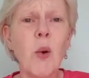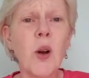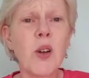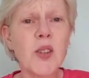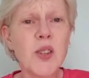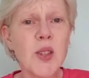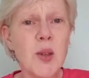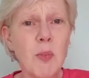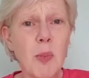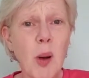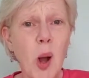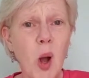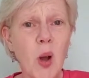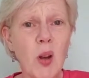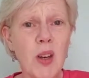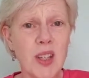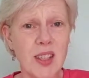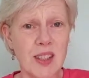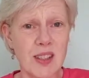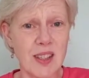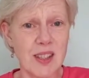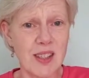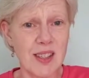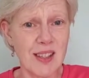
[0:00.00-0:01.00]
What's the
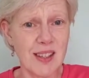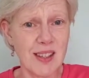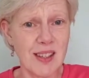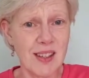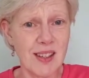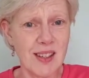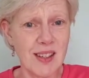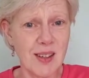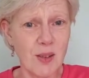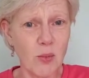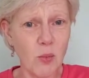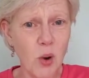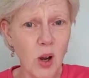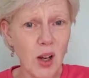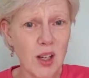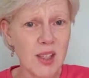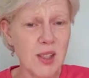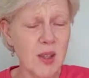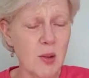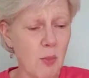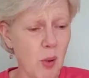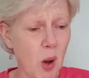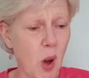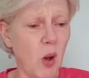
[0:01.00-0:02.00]
point?
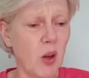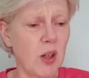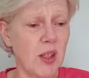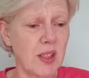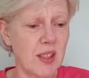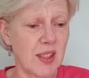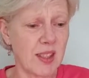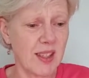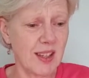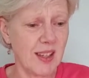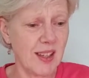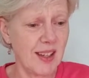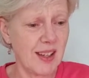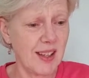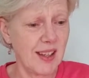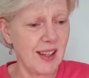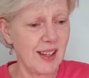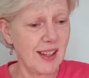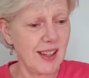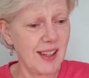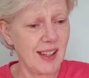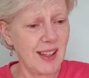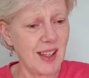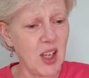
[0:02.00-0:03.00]
What is the point?
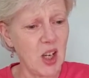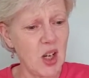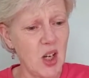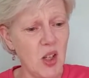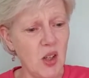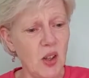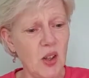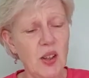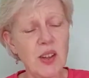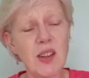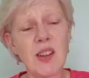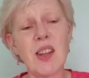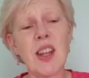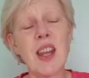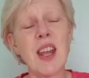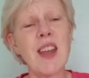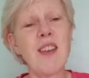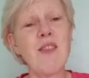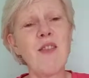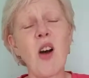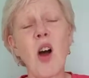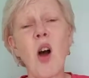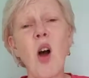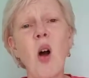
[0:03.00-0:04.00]
You know,
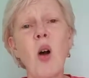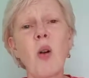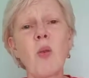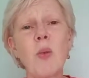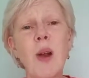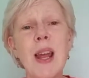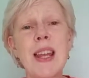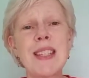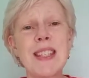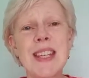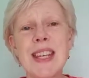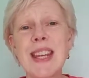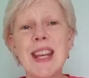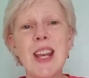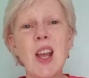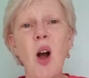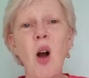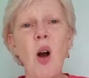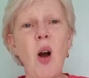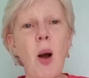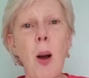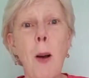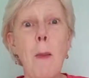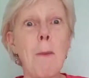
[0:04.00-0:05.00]
they've already
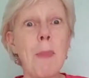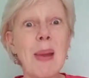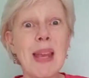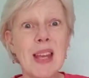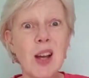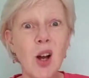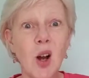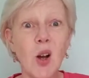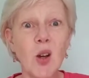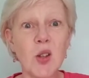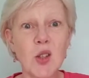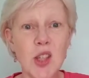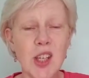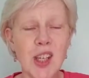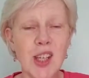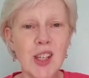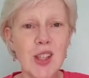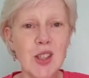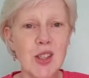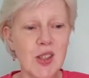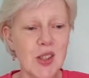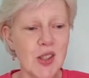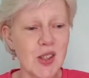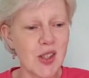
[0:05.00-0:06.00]
got a big
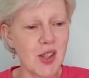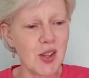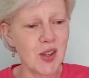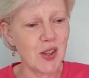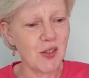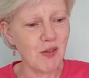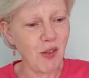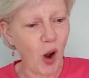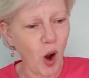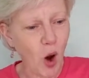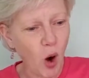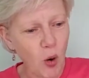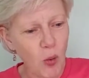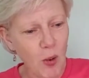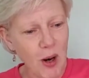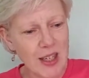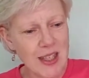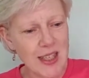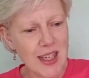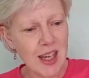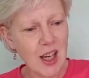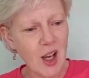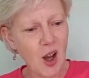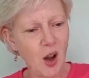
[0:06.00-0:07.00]
audience, and they've
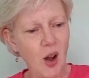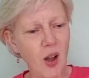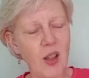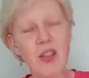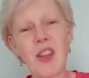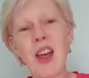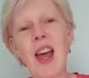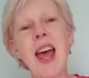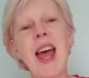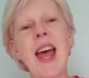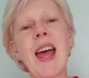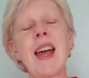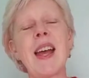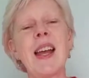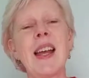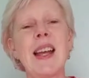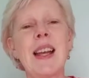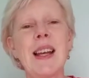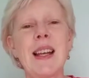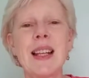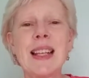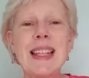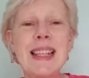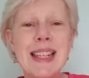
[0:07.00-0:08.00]
already got their
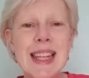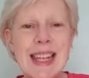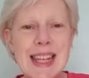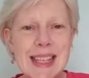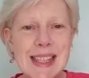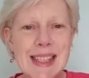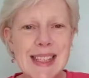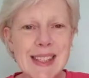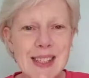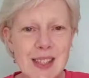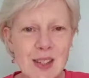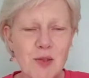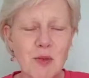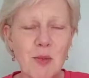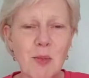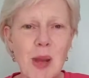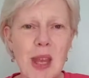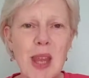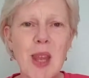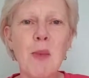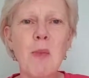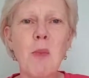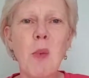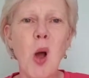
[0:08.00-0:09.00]
lists
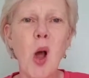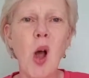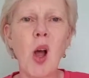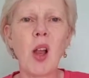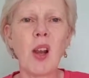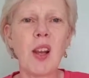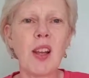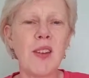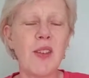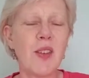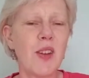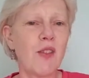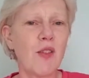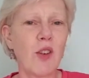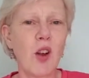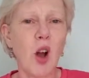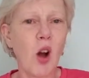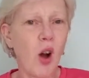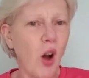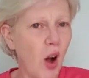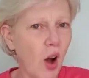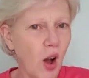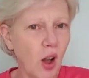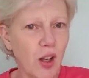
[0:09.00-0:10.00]
of people, and
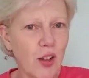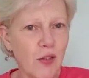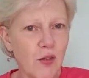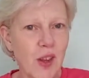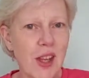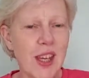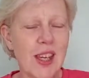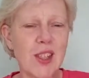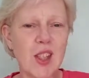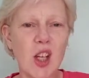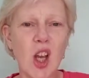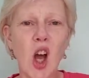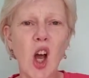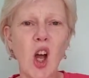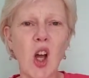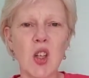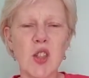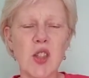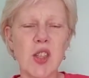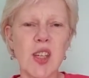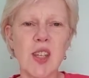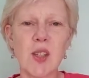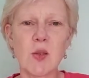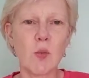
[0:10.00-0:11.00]
they've got all of these
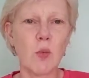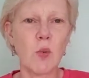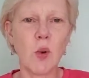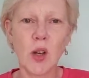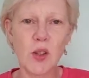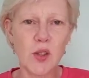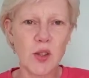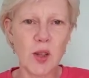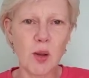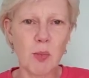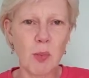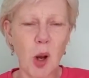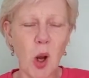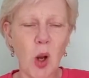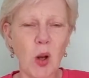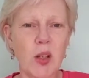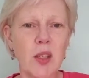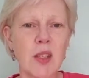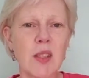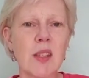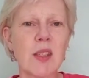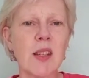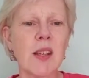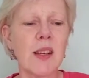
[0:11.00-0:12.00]
courses. What's the
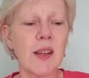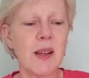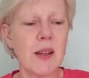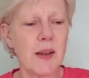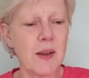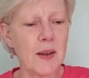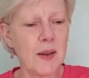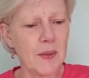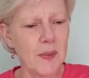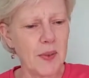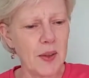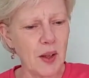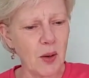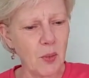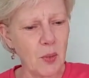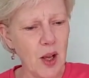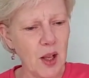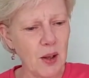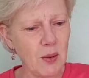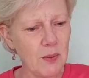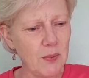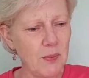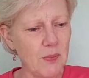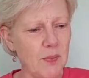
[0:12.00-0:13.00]
point?
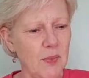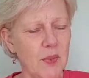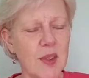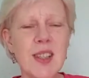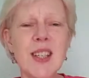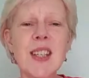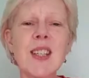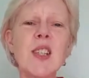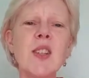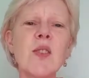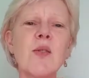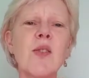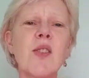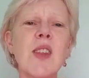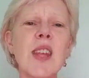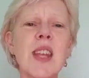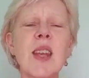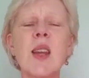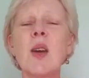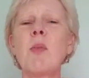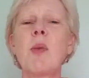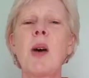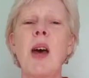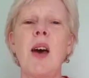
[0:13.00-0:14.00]
Well, did you
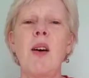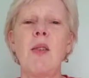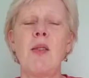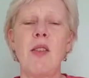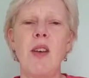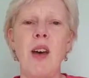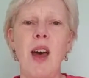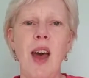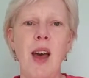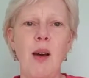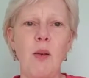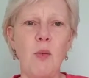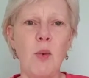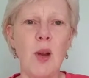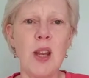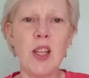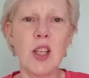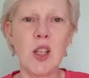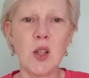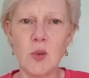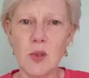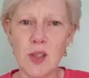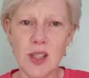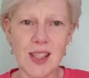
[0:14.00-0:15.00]
think about that
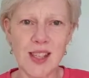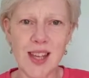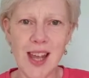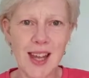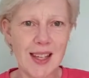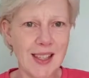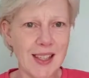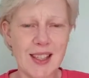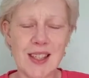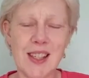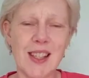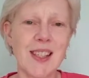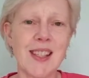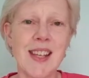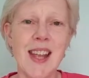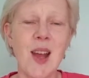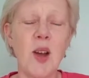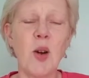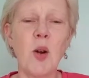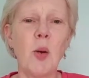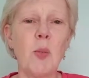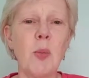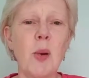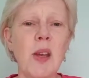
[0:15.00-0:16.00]
when you decided to
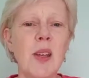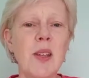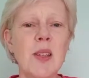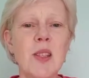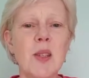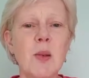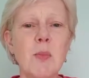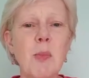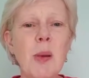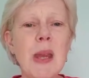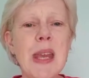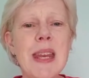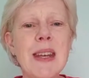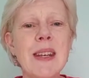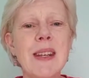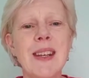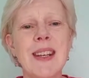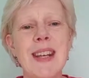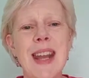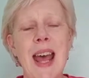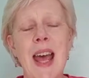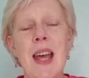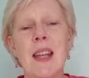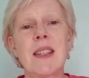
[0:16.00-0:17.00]
set up into
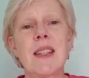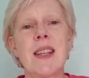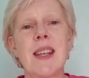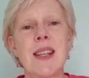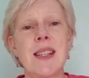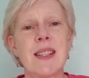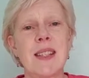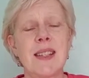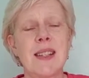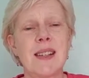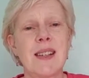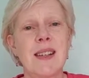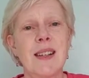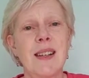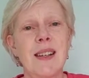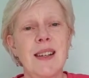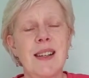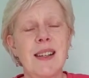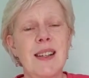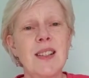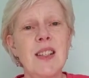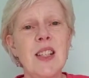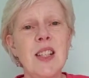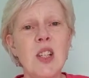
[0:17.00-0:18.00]
being an artist?
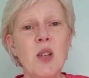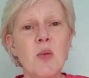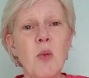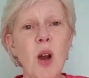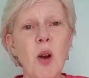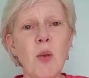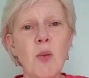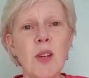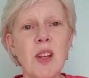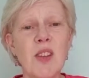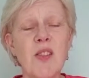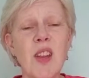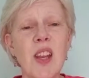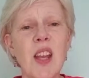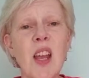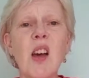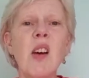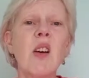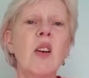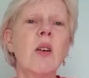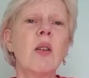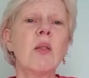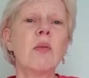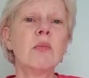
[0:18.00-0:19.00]
Did you already
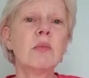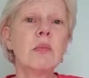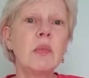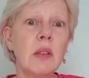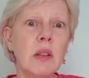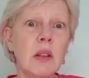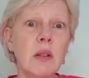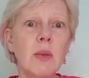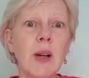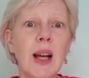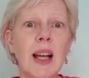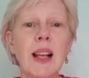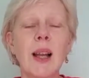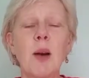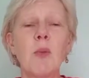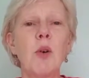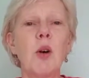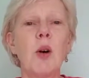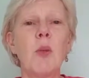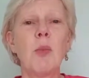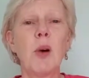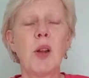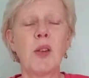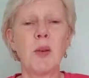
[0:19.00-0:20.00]
think, oh, well,
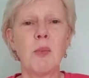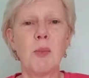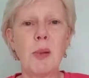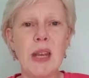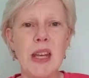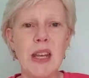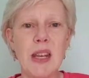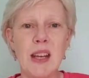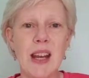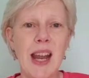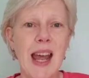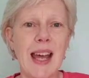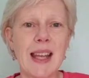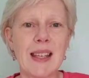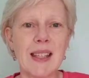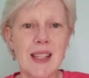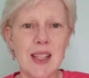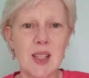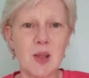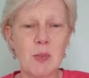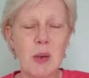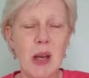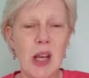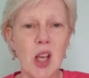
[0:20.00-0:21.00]
I won't bother being an
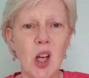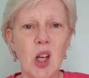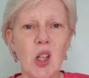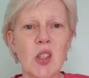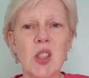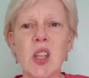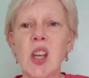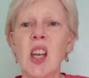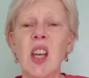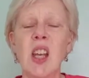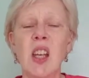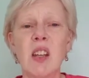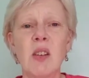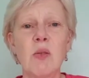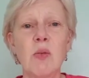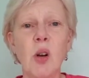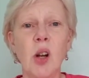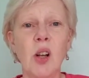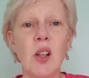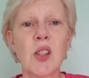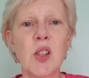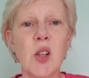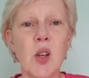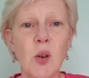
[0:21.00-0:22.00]
artist because the
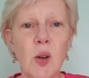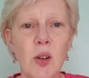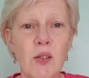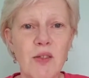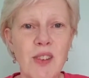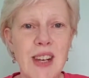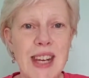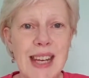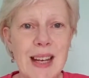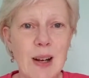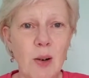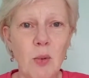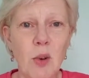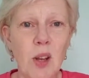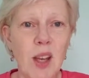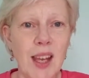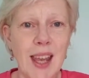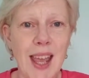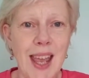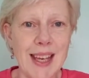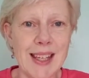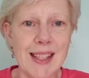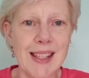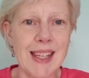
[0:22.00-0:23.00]
Royal School of
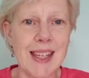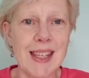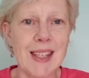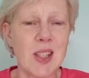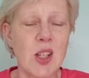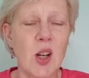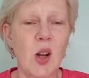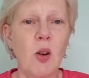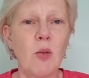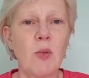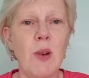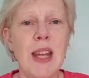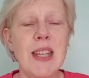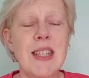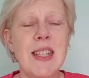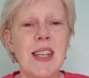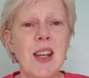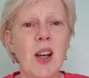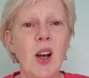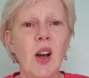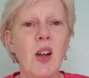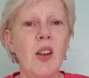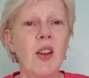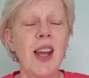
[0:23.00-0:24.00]
Needlework exists
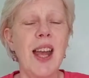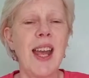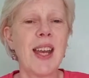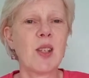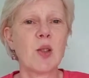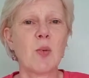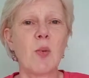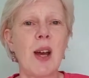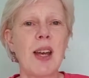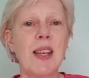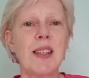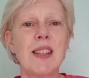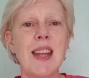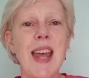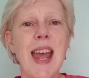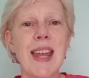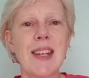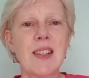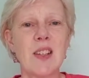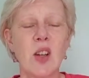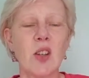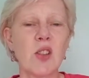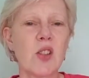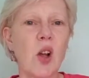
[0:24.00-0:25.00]
already, or
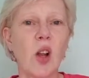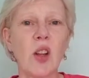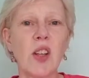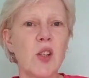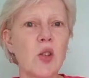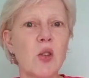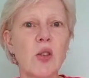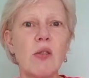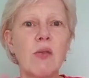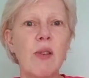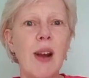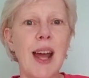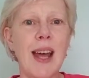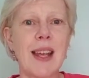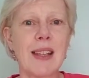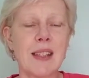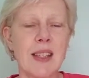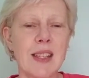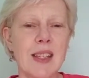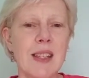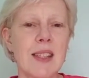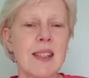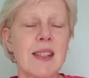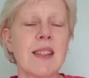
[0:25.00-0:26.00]
XYZ, and there's all these other
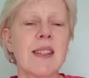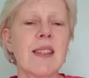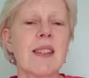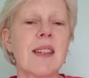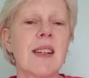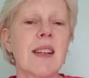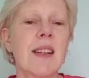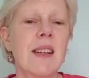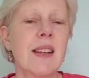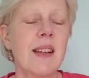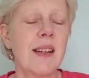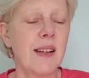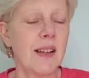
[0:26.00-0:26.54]
artists?